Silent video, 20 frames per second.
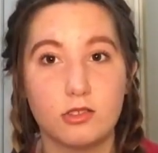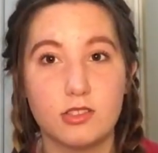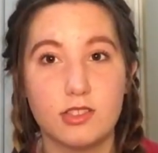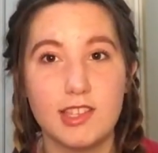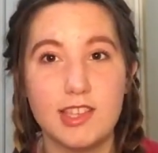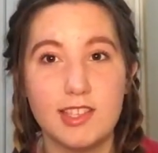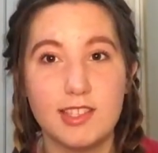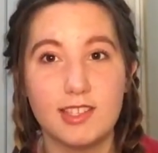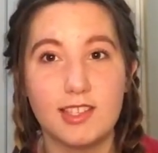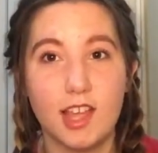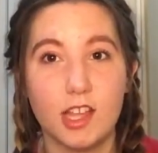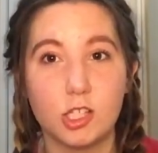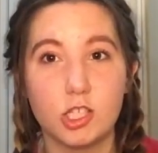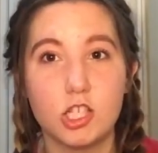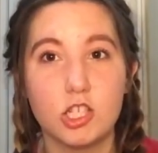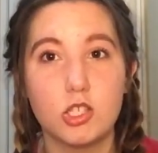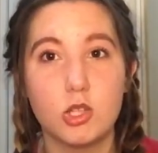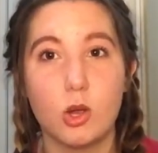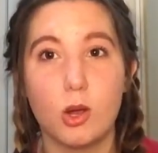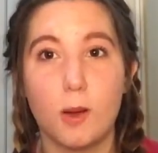these
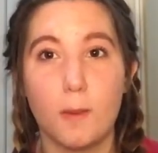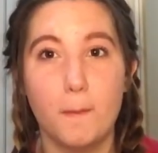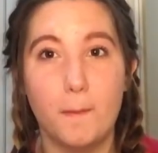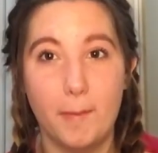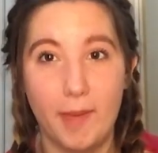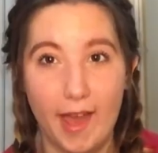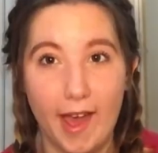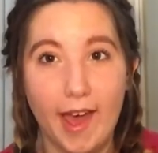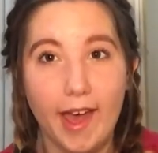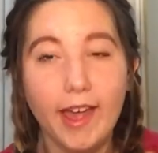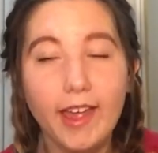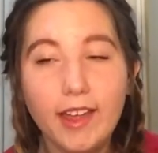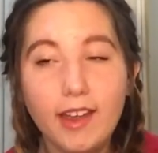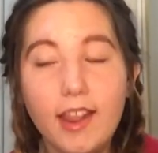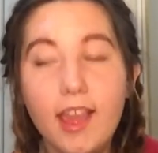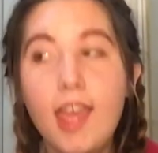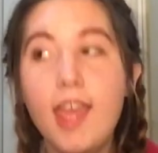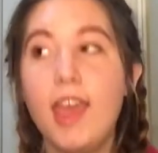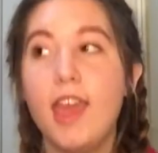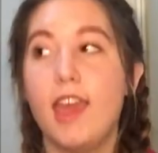sketches are
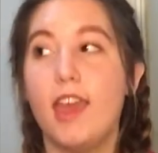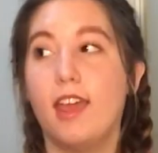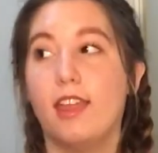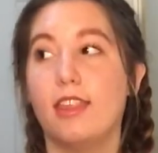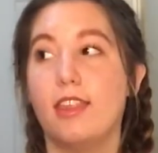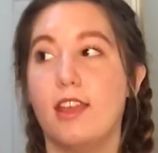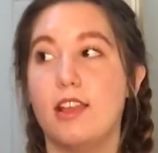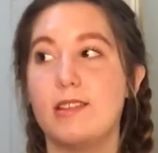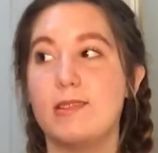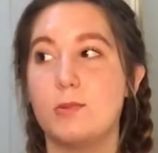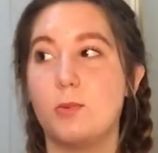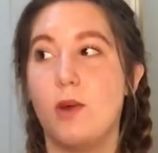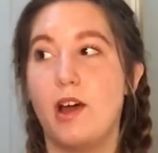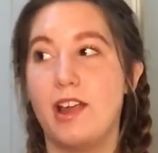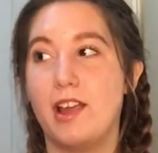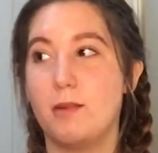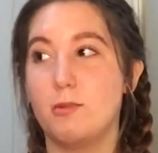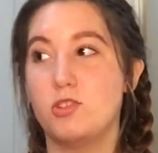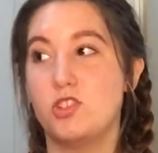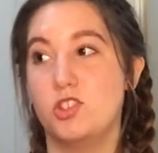bad, and that's
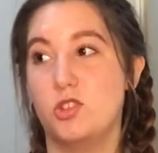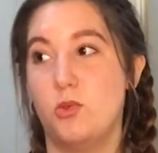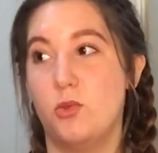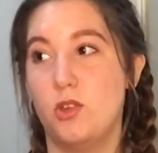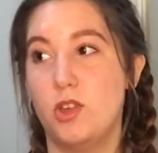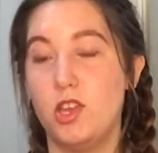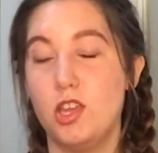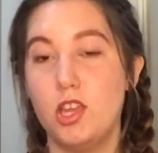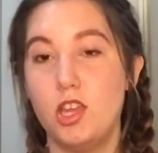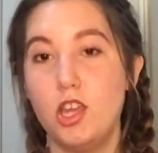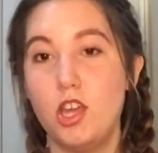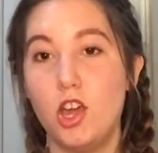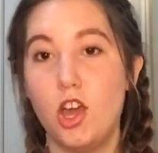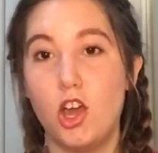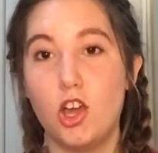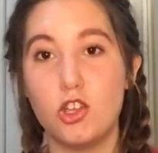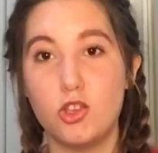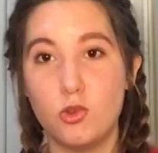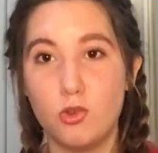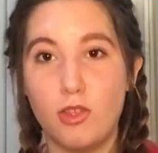why I'm showing
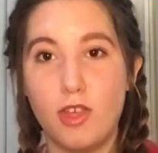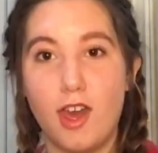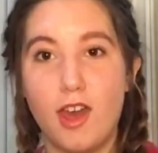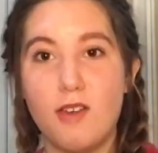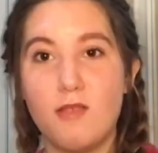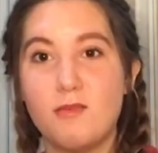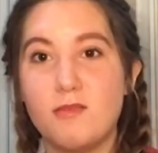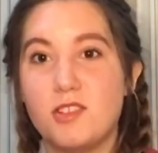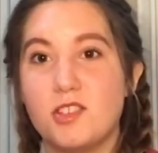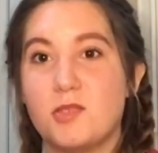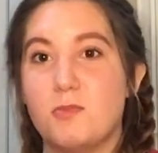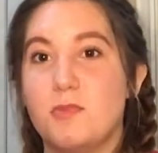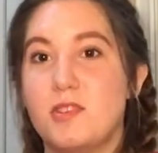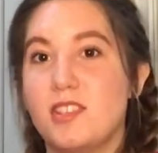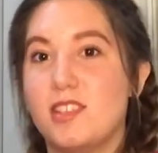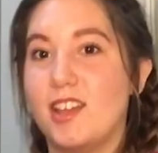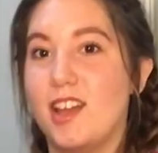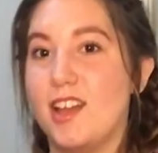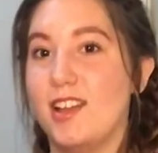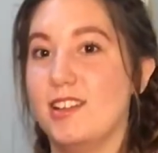you them, just
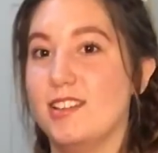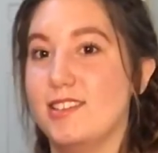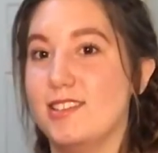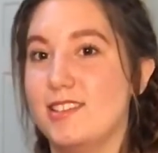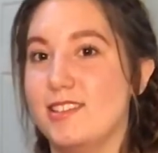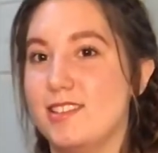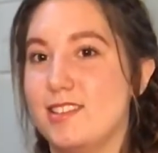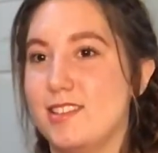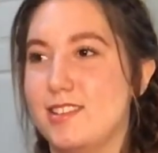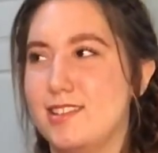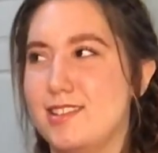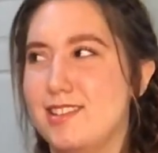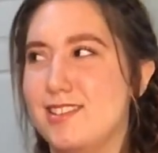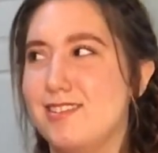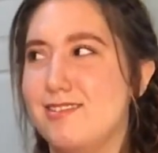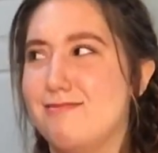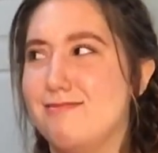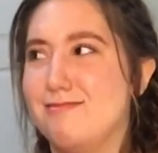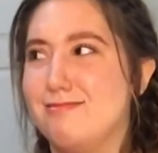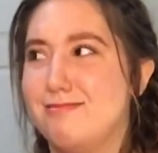because
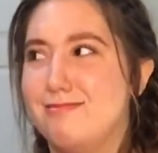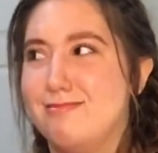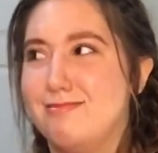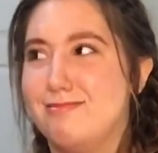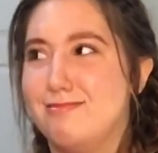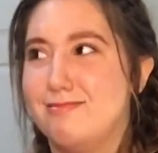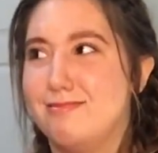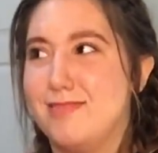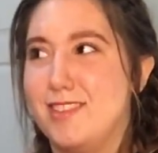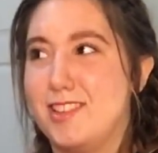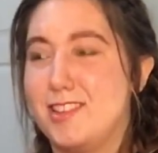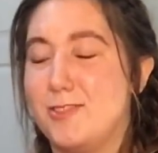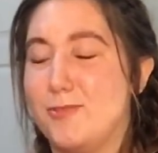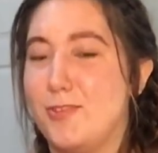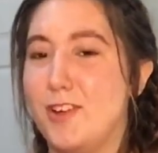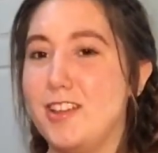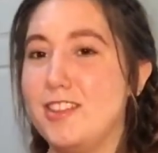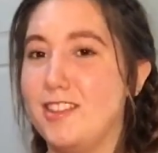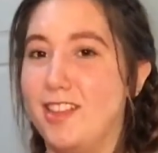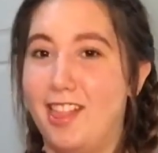it's
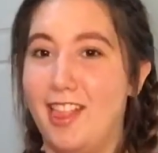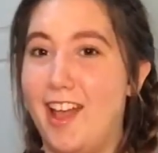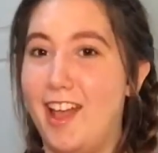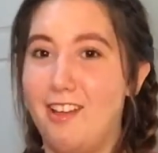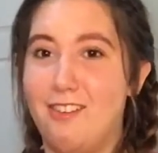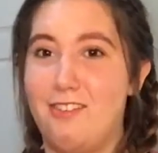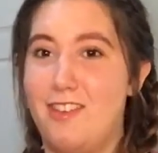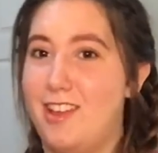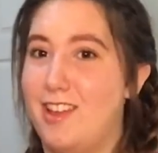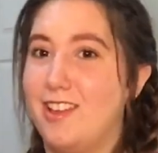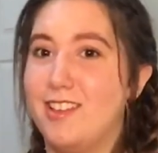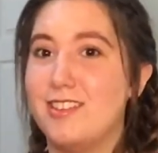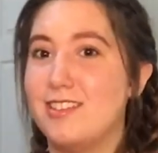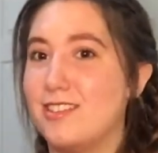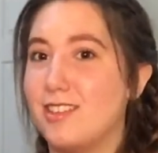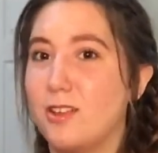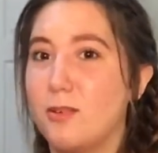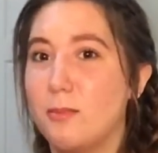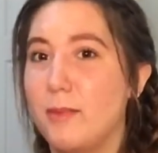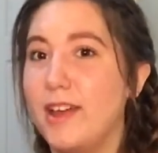fun to laugh at,
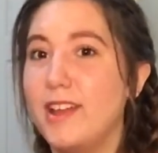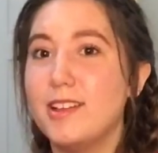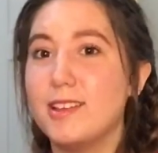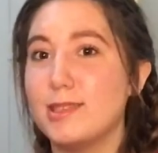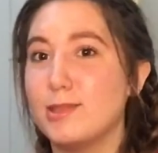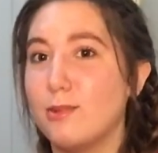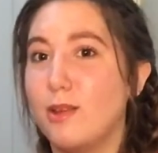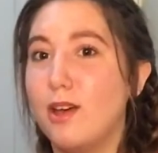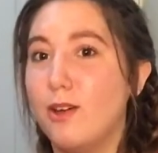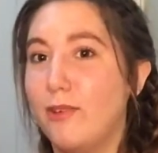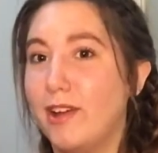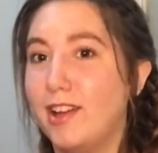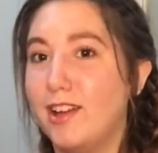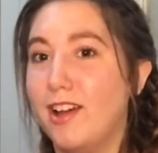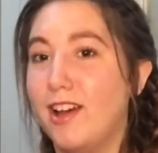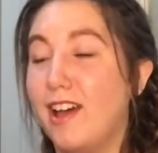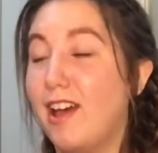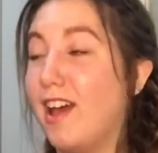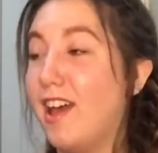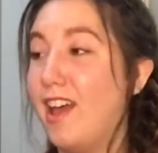so might as well, why
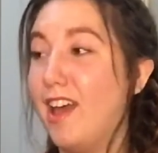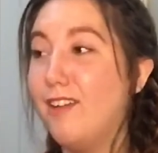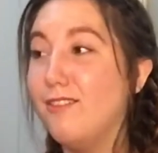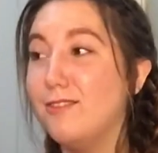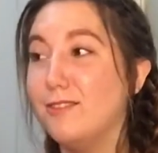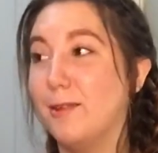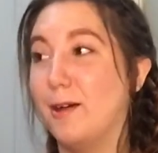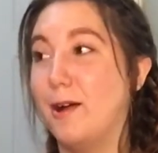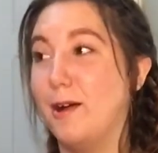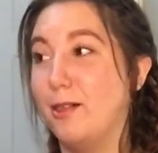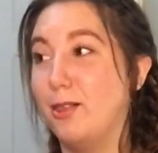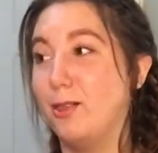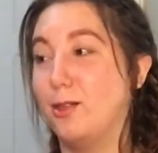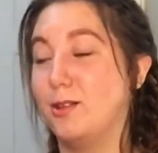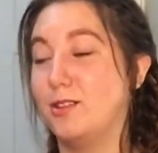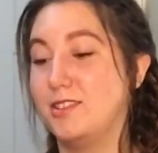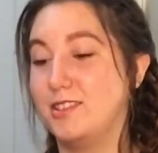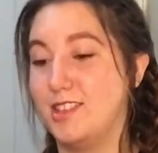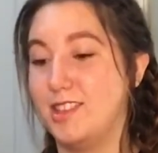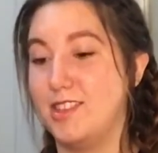not? I have not
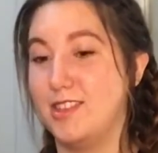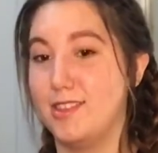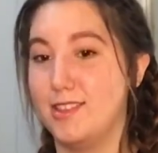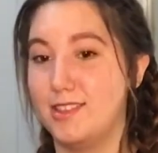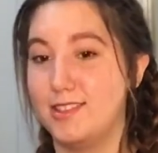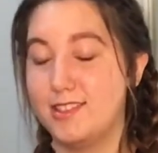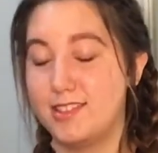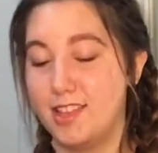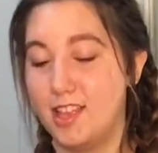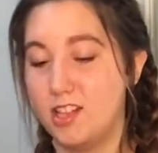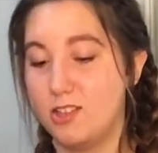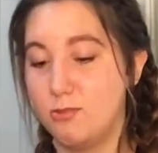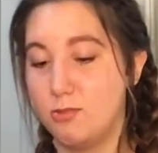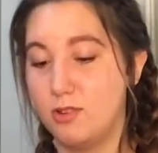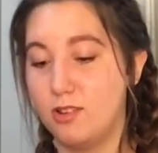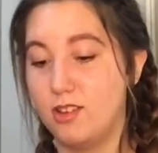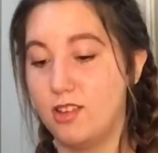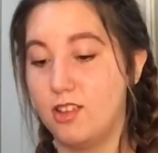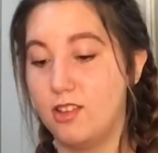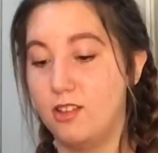looked in this
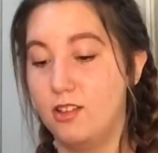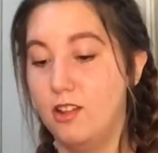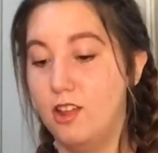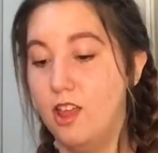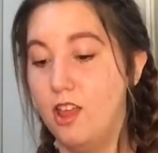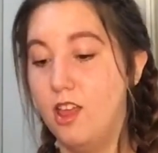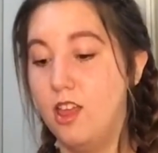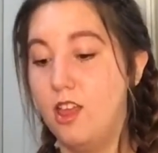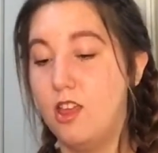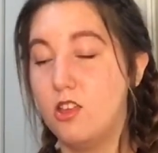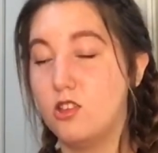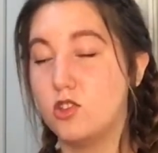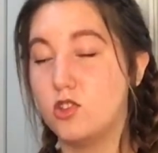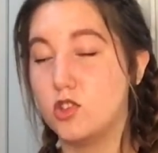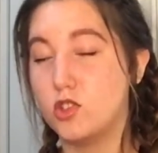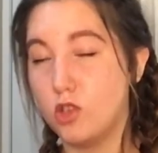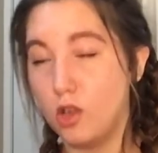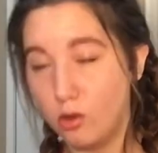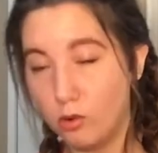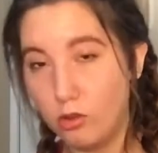sketchbook in
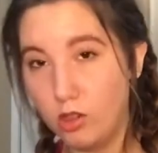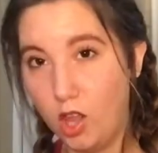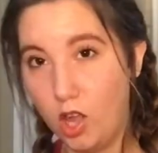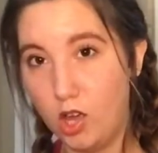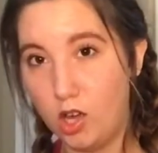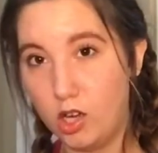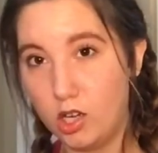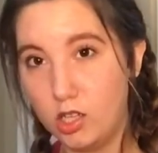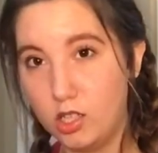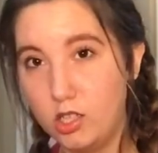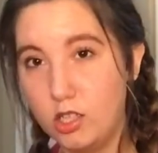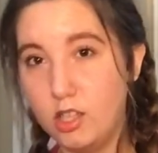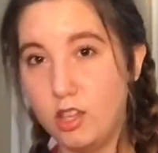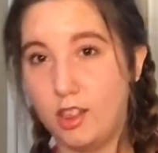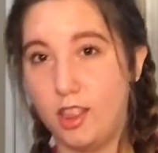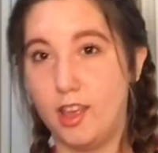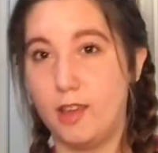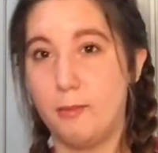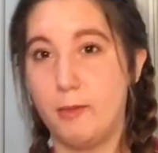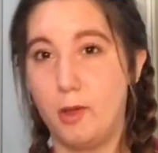so long.
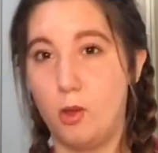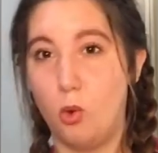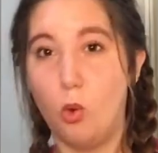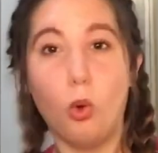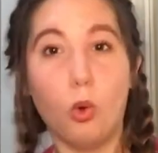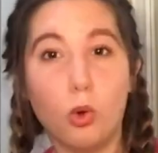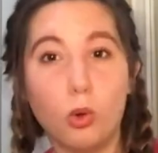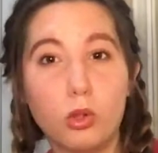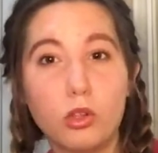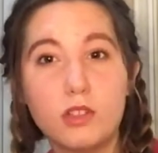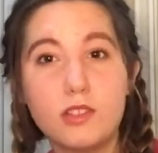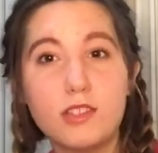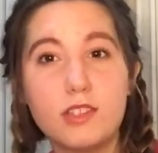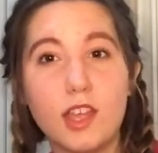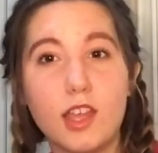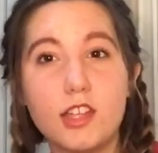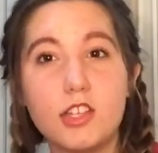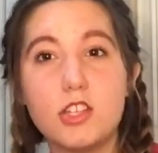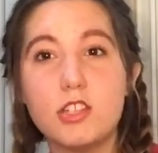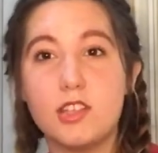Like, my old
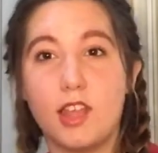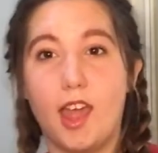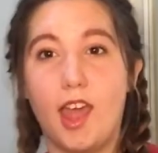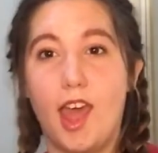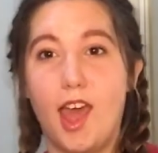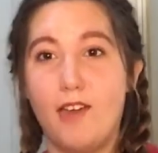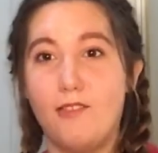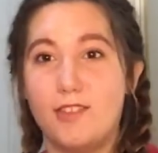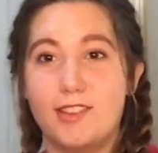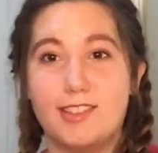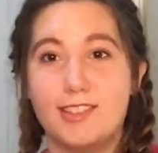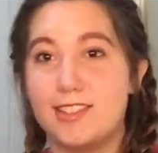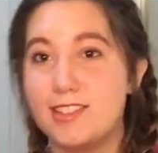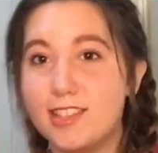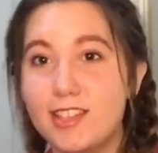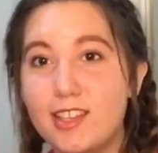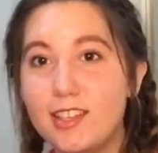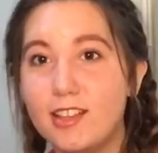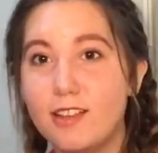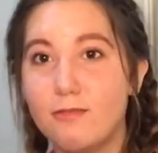sketches, I haven't
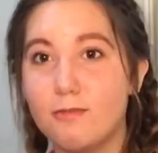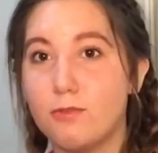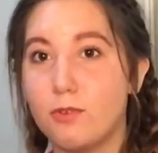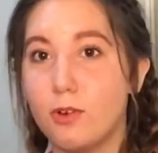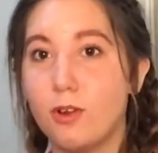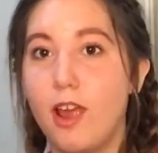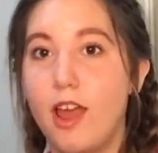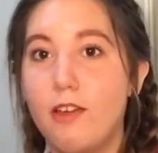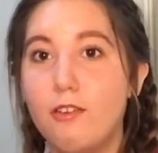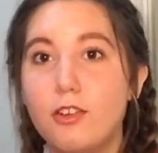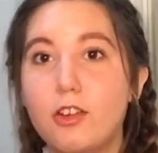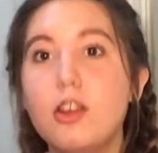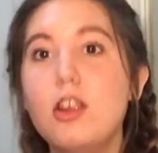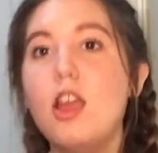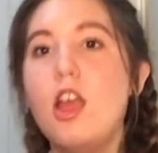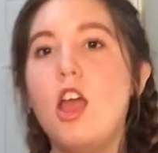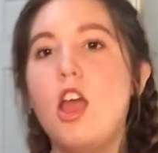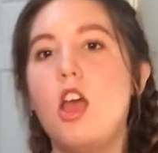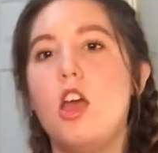seen in forever.